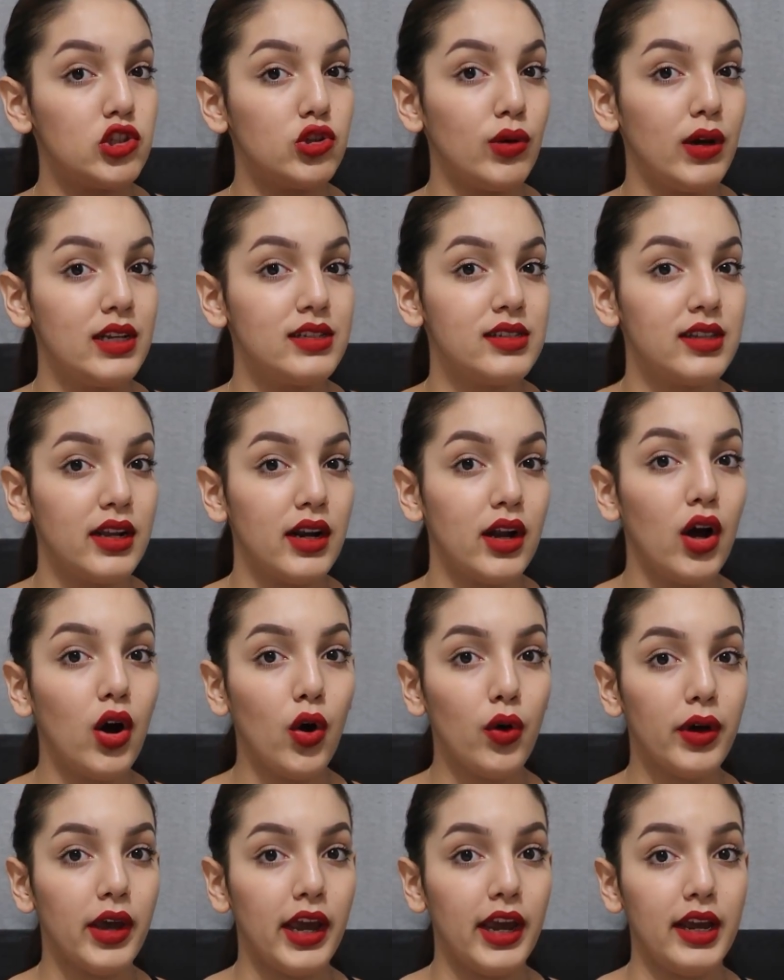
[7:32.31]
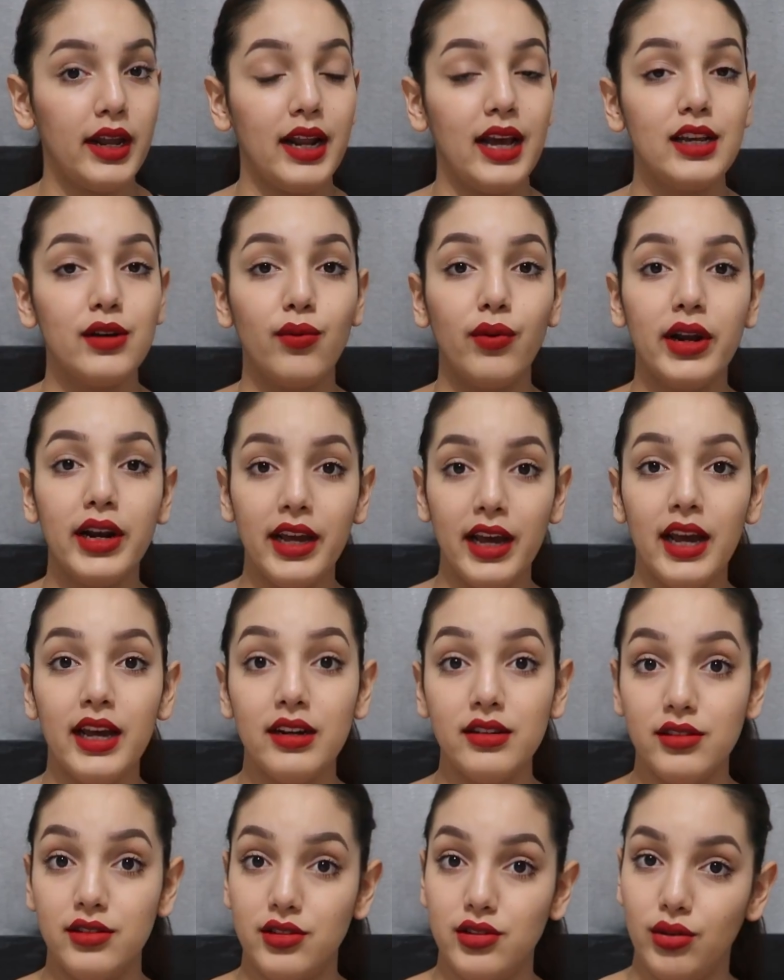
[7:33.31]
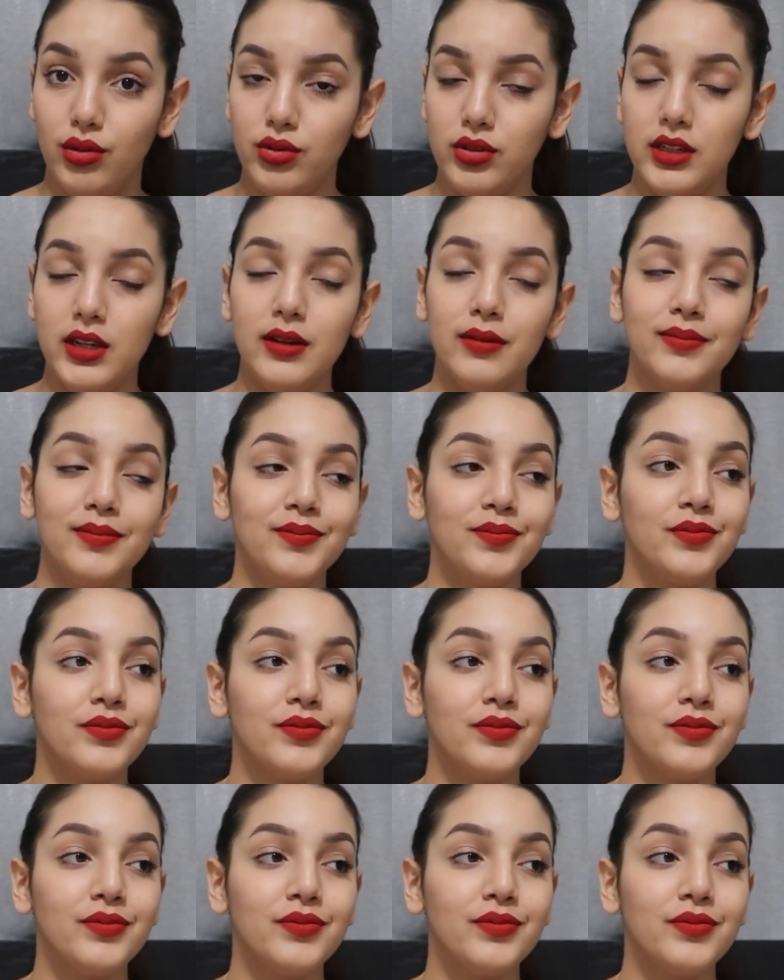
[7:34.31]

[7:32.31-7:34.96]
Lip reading: So I said, okay, and I went ahead and sold it.